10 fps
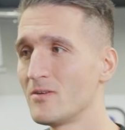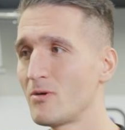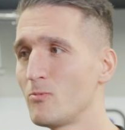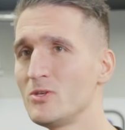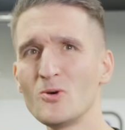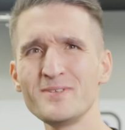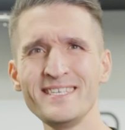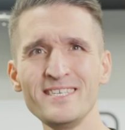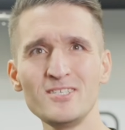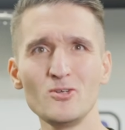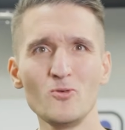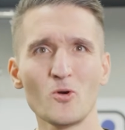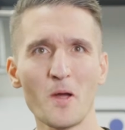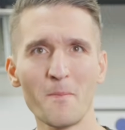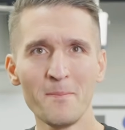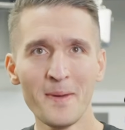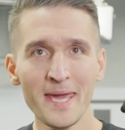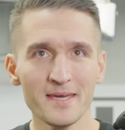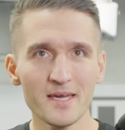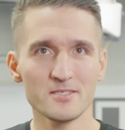Well, we don't need to
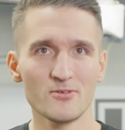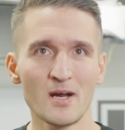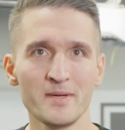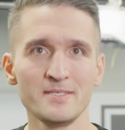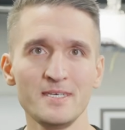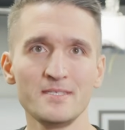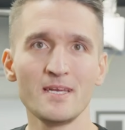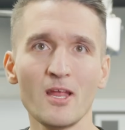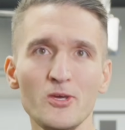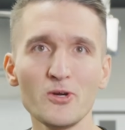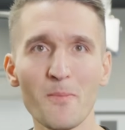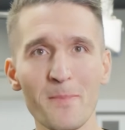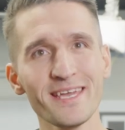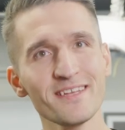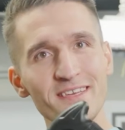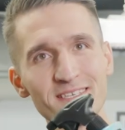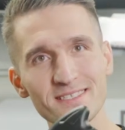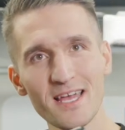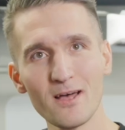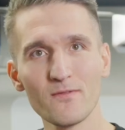make a ceramic detailer. You can make it
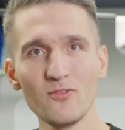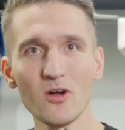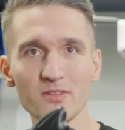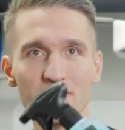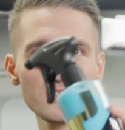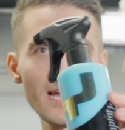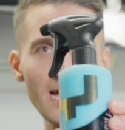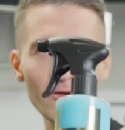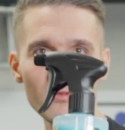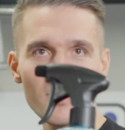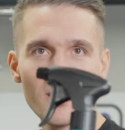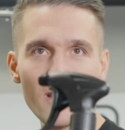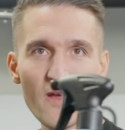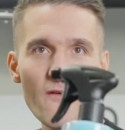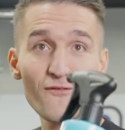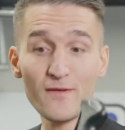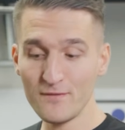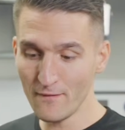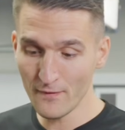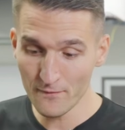yourself. Knock this down
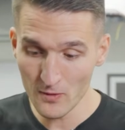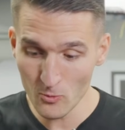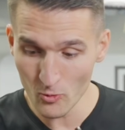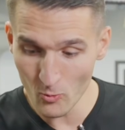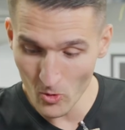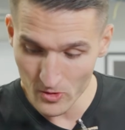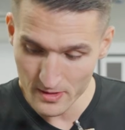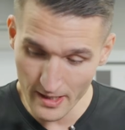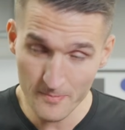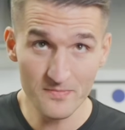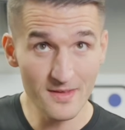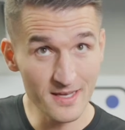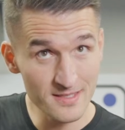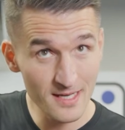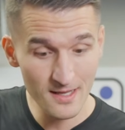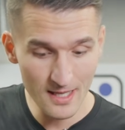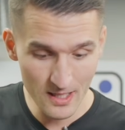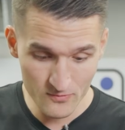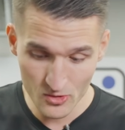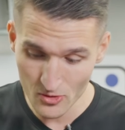50-50 with water, exactly like
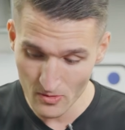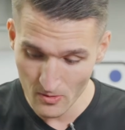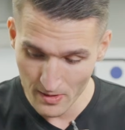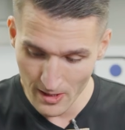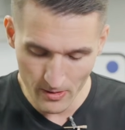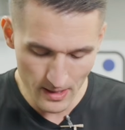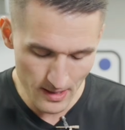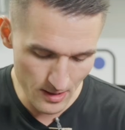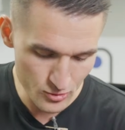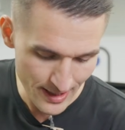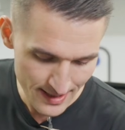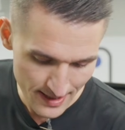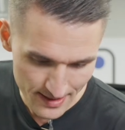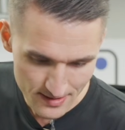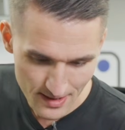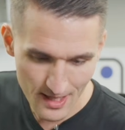I've just showed you with our drying aid,